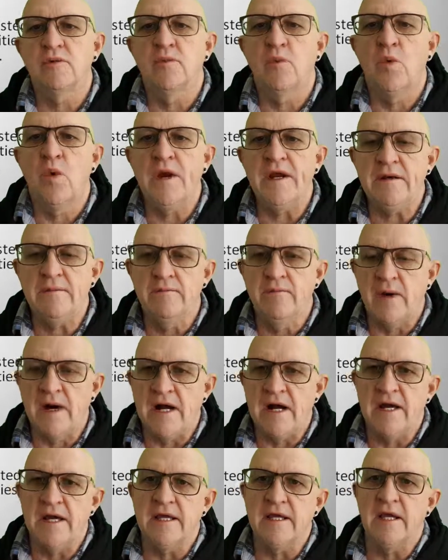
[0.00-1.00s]
when
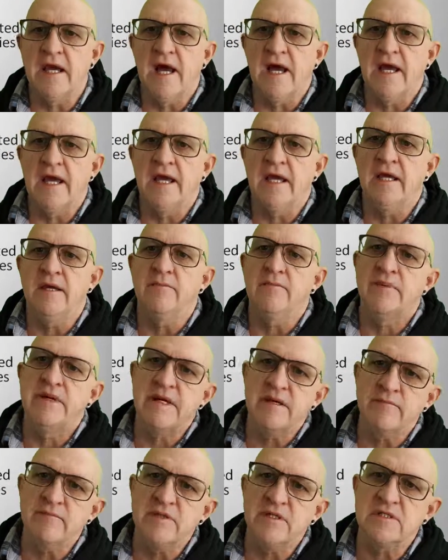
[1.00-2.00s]
buying a
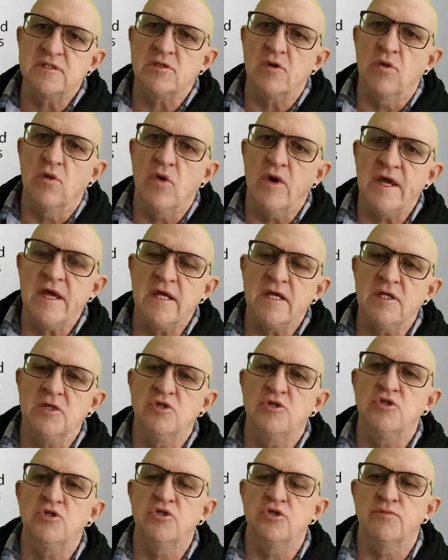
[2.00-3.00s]
pigment or ink,
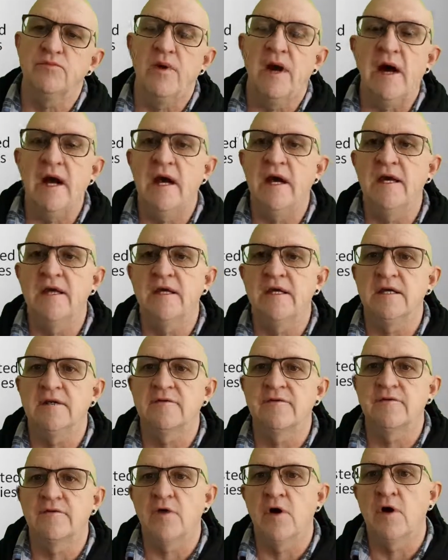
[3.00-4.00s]
you should buy
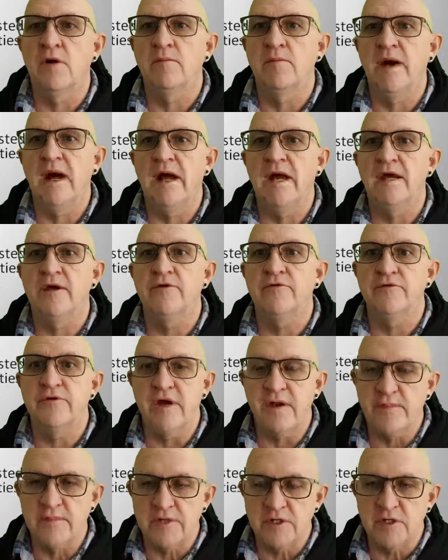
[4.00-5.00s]
it from a
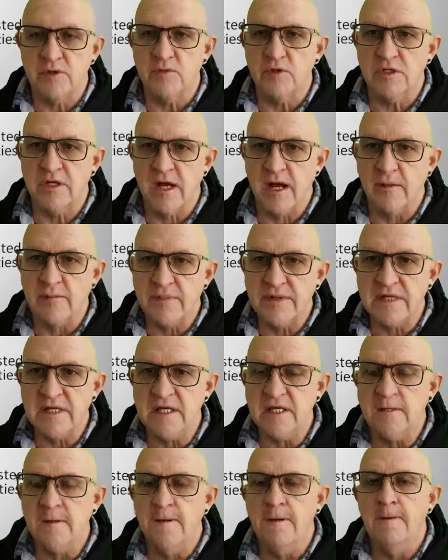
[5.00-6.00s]
reputable
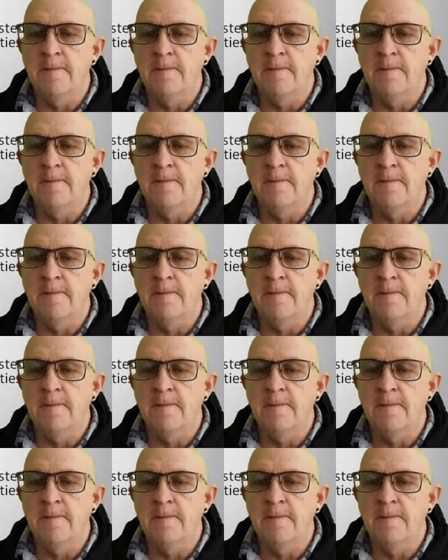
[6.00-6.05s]
company,